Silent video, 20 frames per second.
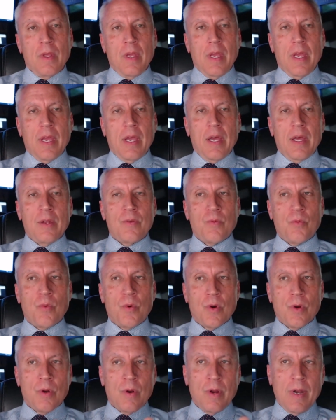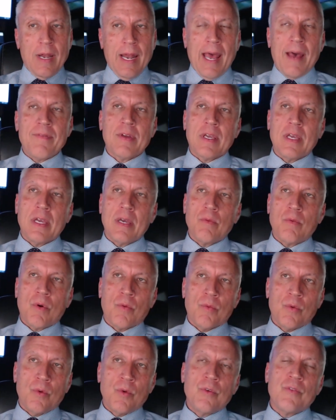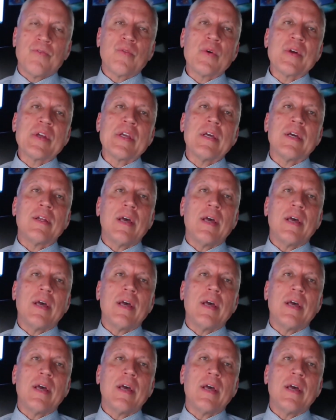And we're an advocate, we're rooting for you